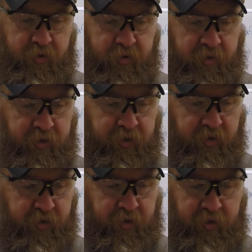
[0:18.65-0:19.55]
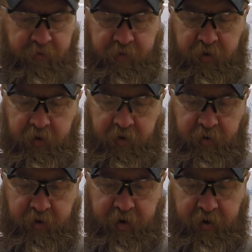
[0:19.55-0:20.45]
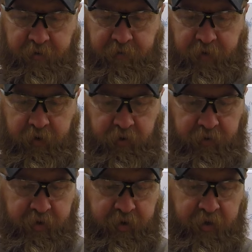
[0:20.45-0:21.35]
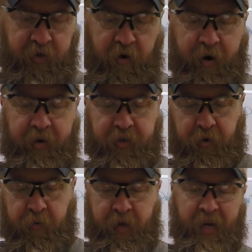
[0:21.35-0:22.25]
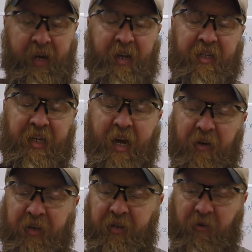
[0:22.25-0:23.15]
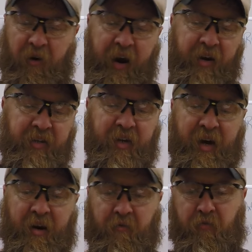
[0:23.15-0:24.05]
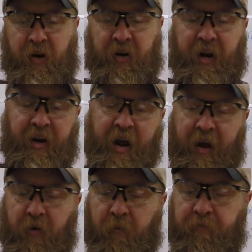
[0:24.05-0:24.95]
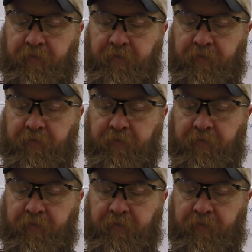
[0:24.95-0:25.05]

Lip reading: Let's see if you can kind of feel this. All right, so see how this grain is kind of running at an angle?